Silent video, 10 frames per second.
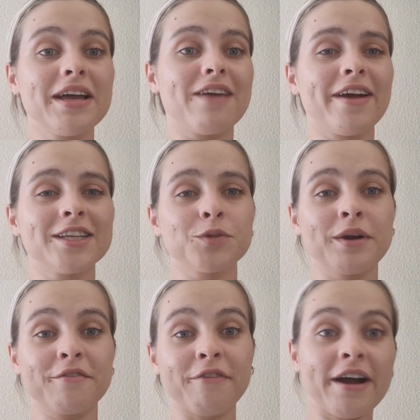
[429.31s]
if I had to
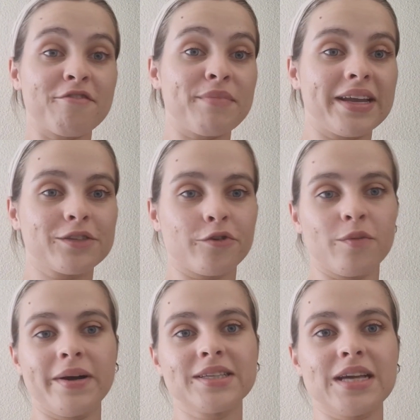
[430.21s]
wait 5 minutes for a
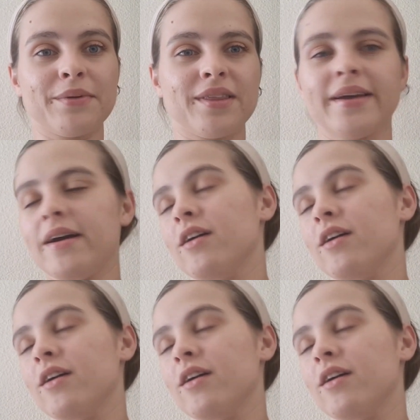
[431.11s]
bus, I would think,